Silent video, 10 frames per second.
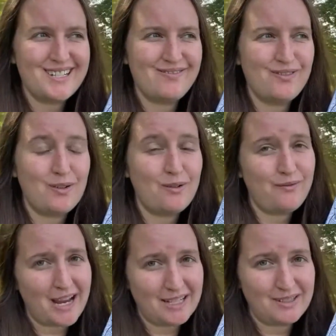for
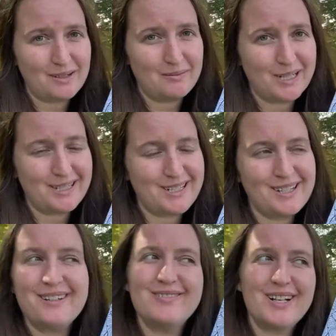facetober, so
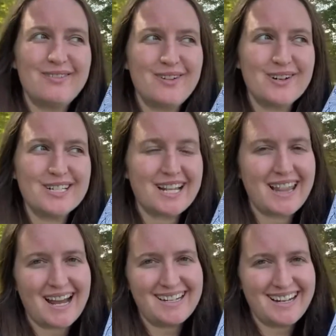I'm gonna focus on
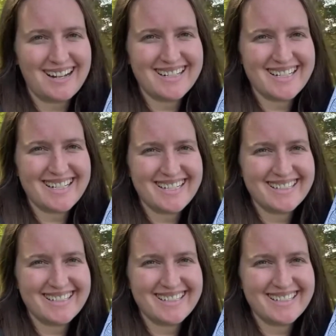that next.